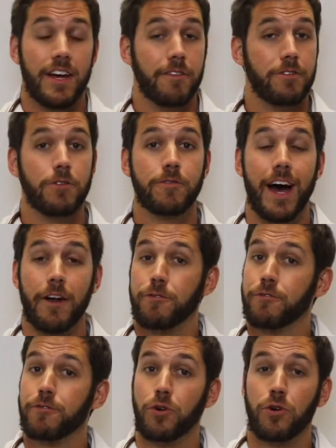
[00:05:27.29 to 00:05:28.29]
if you've got
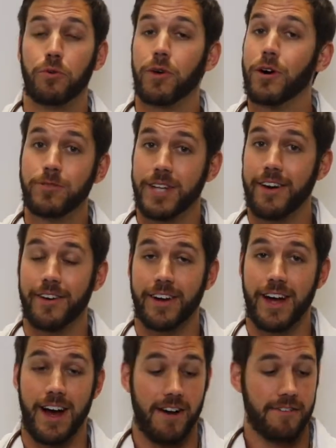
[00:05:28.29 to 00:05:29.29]
a full
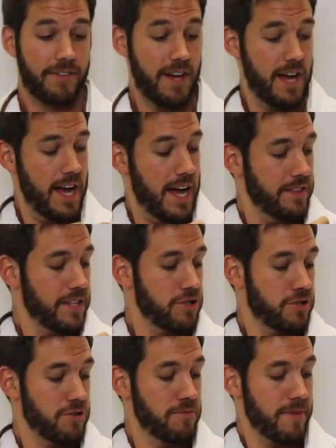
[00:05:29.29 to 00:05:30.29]
rotator cuff and
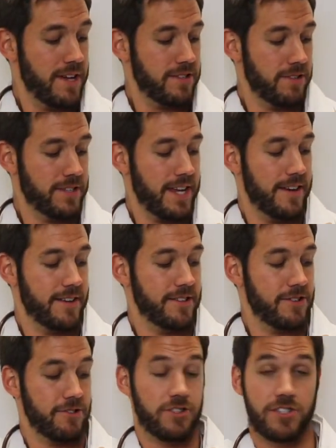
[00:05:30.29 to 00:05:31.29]
these two muscle
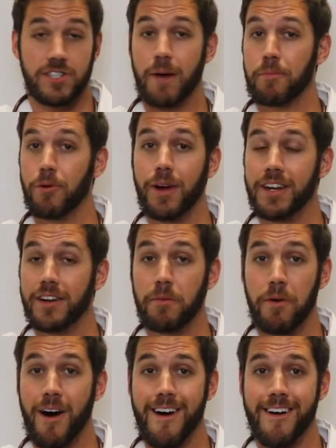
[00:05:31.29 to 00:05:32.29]
tendons are separated
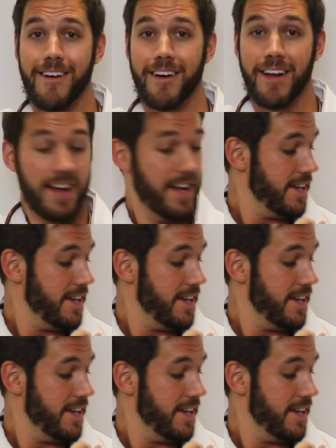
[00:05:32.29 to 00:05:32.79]
apart,